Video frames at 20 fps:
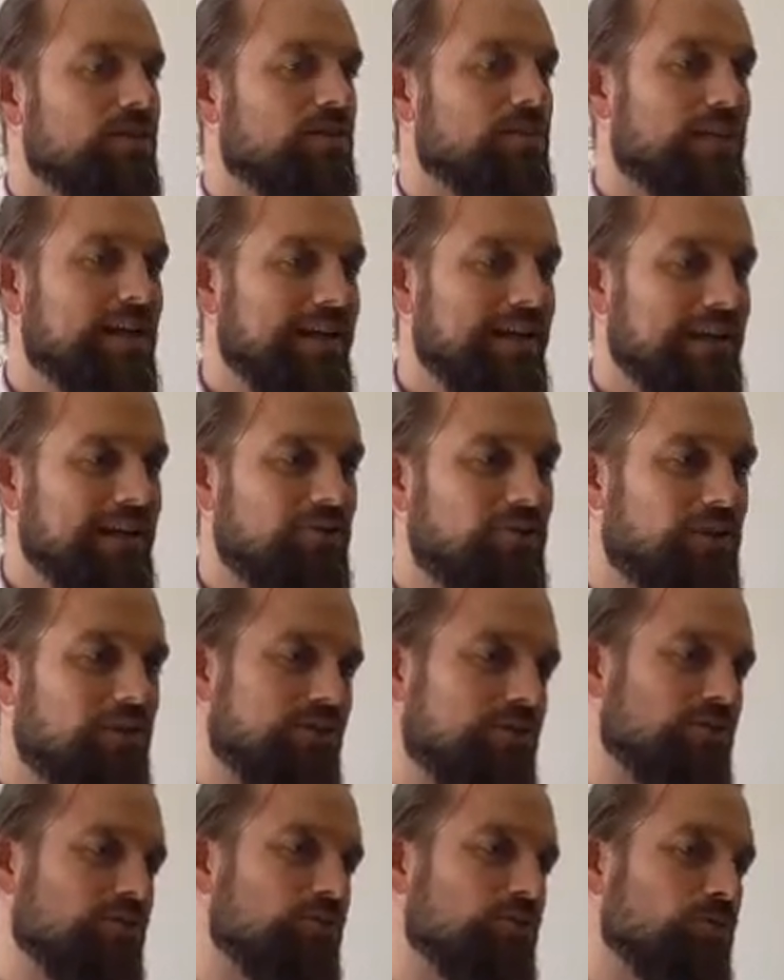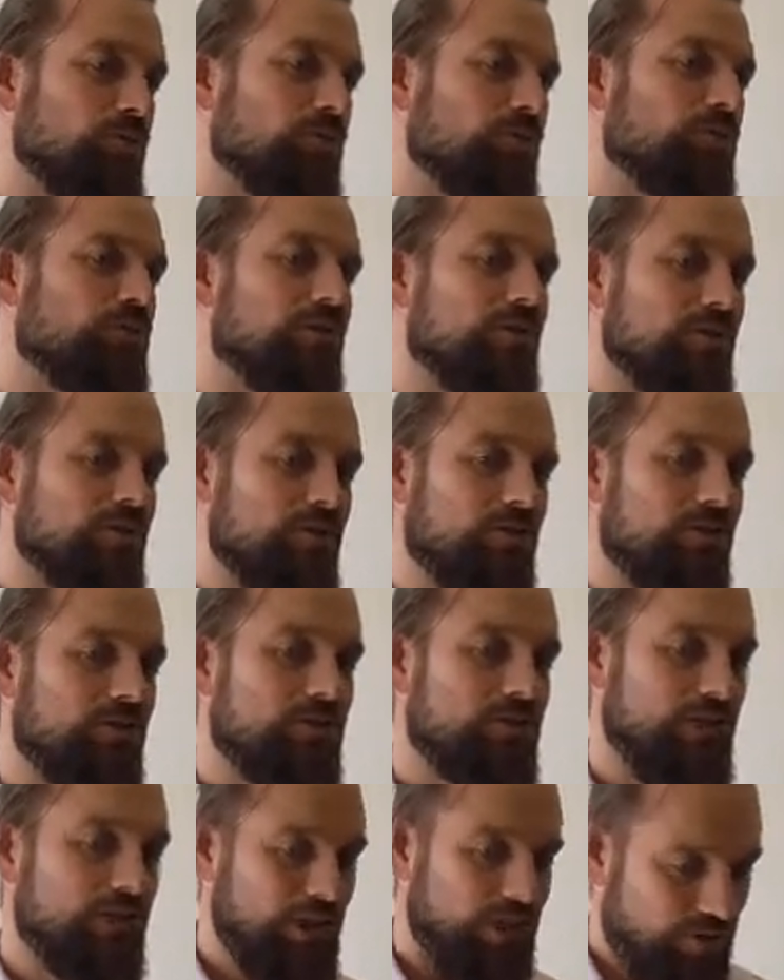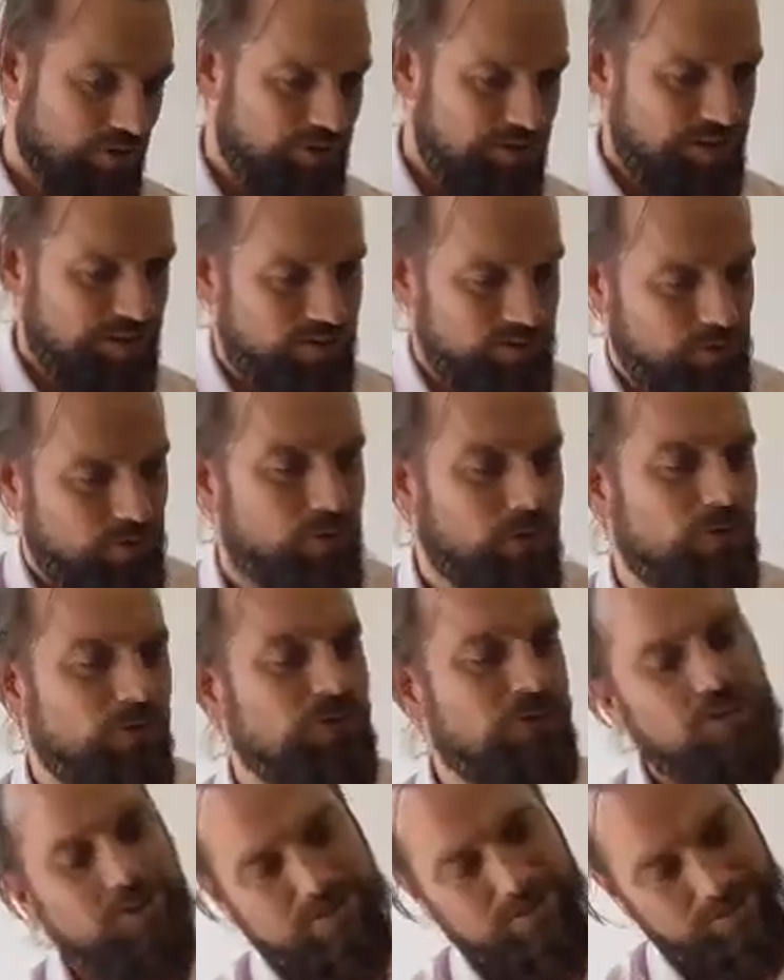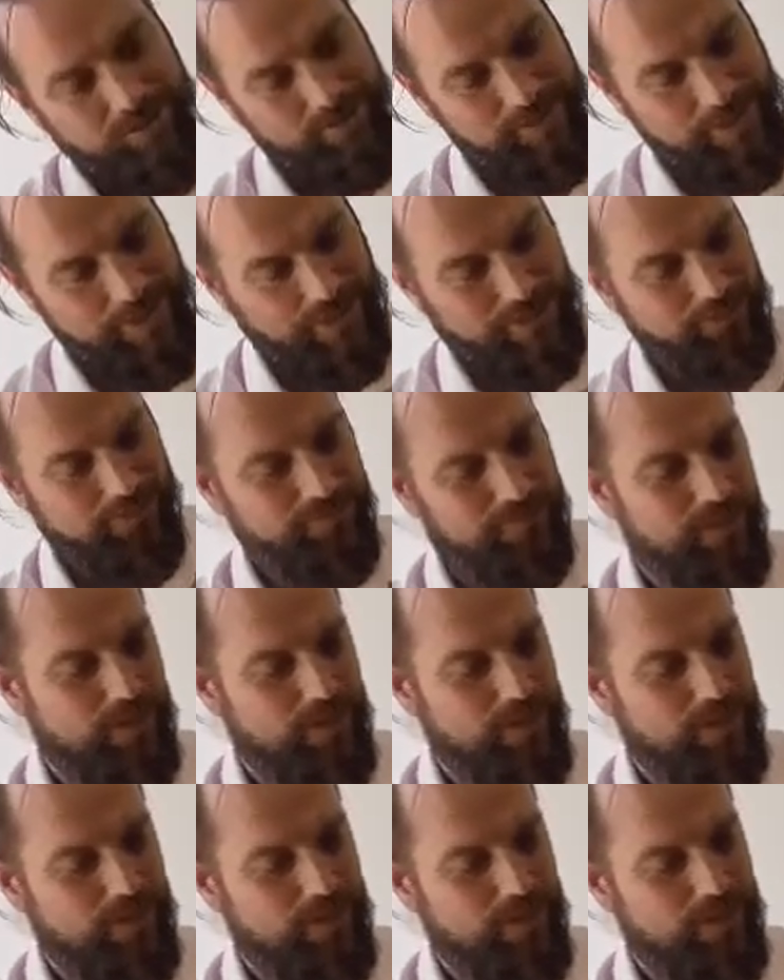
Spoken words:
playing with the tools to using the tools to play.